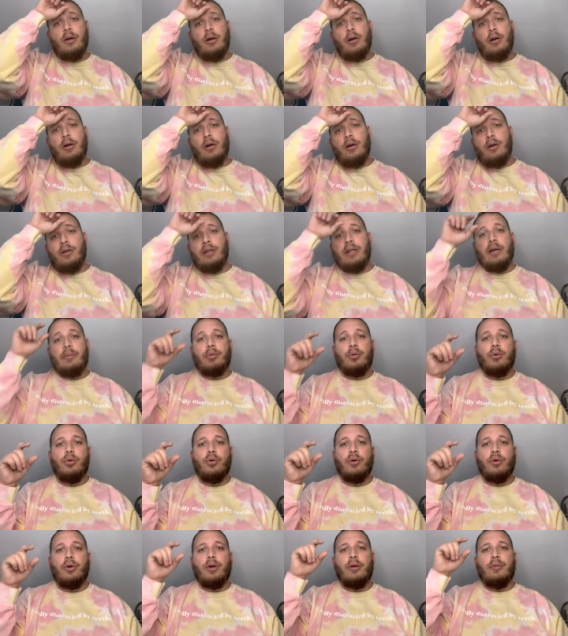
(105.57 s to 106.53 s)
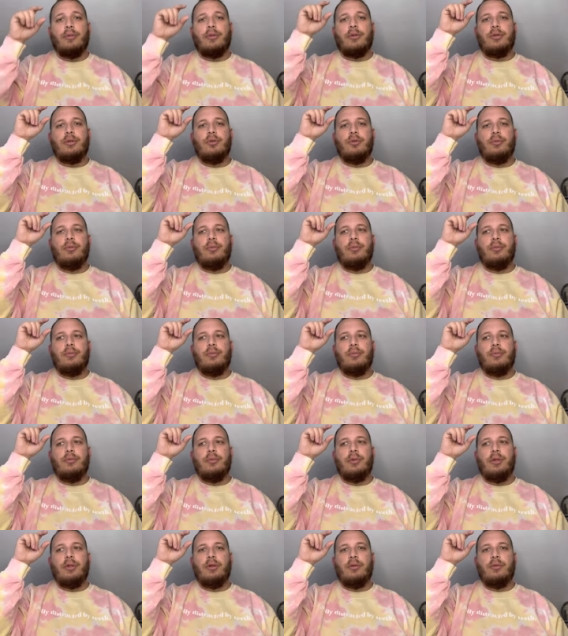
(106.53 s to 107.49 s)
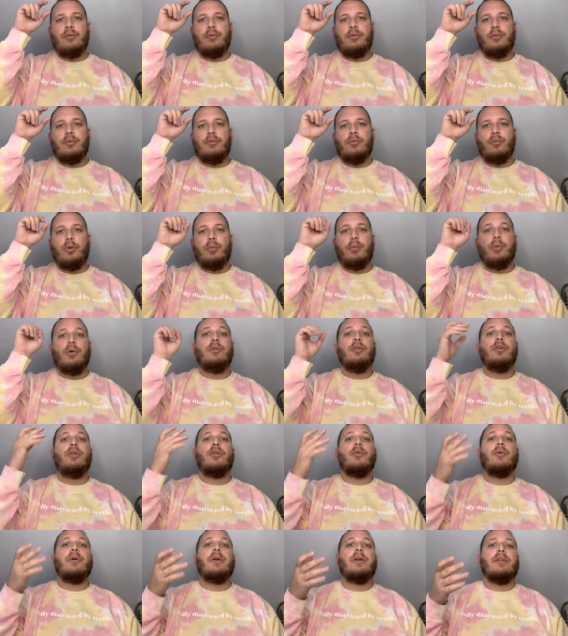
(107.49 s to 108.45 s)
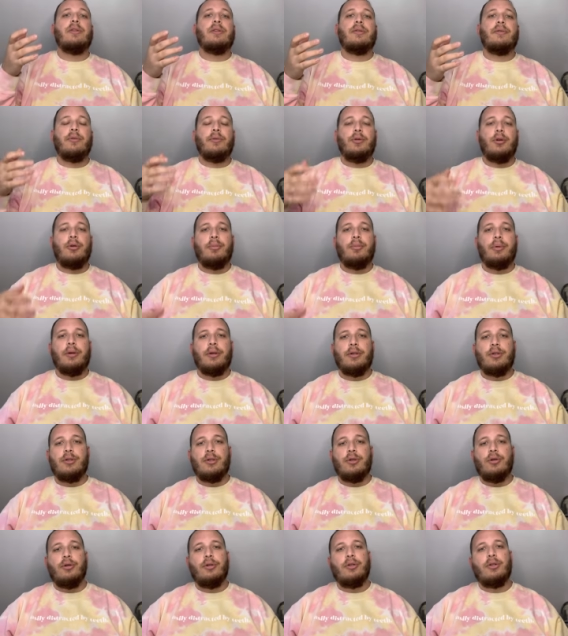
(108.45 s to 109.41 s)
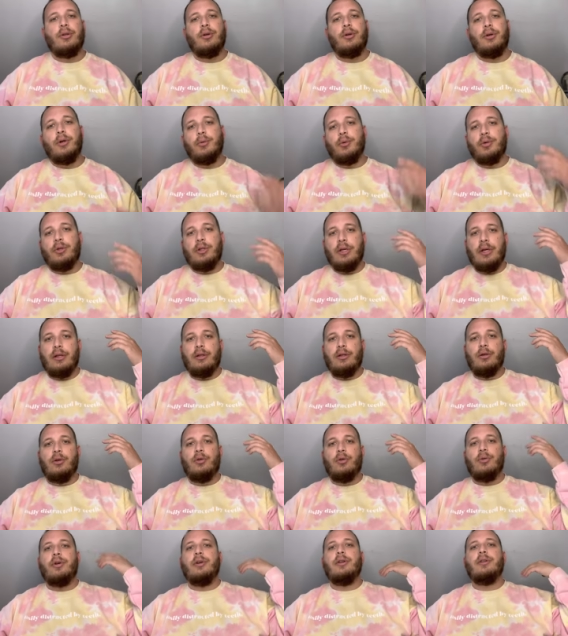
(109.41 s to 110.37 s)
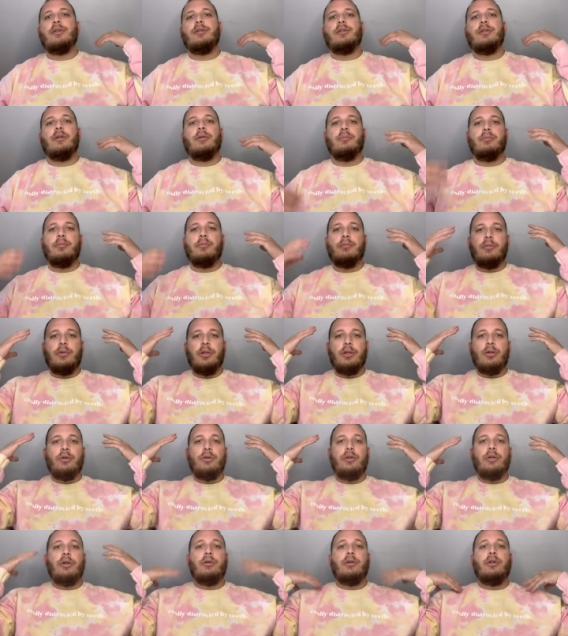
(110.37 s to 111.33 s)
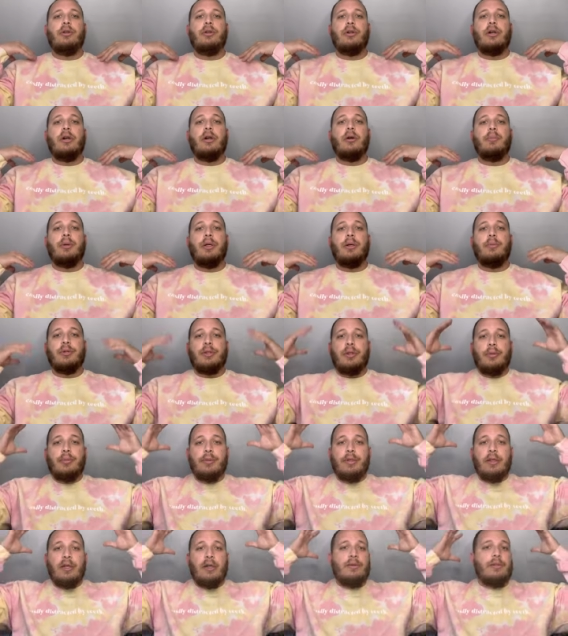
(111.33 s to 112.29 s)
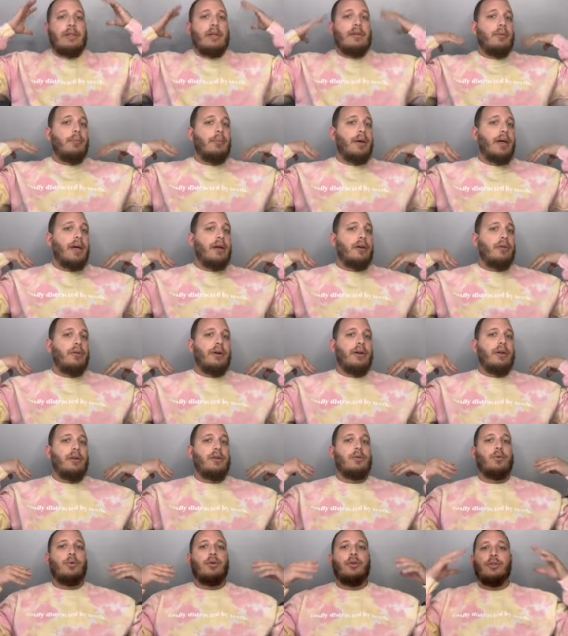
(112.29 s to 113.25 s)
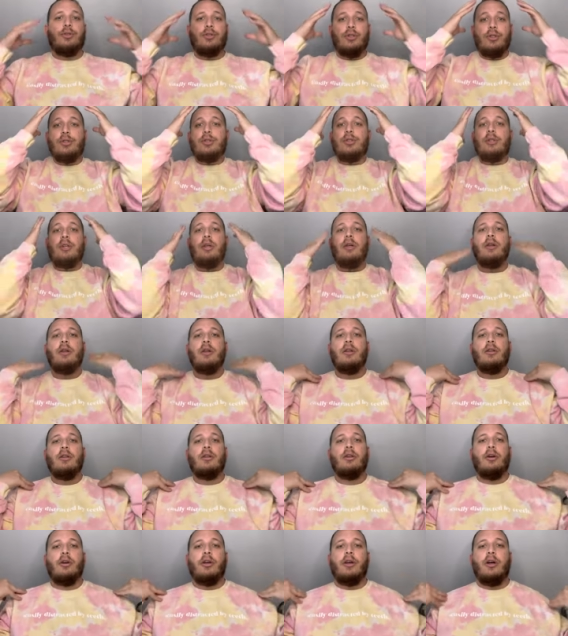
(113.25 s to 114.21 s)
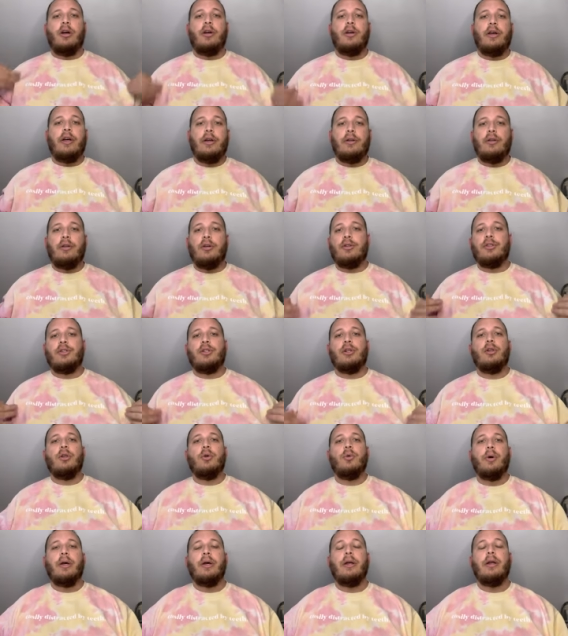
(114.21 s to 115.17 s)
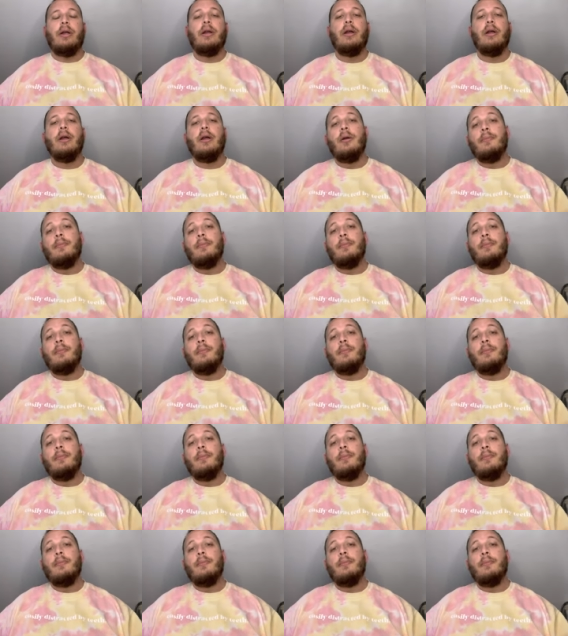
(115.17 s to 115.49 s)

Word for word: on that program to, you know, remove the greens from your picture. So it will take the greens, and you know, you know, you know how people sometimes have the backgrounds where it's just they're cut out, they're silhouette,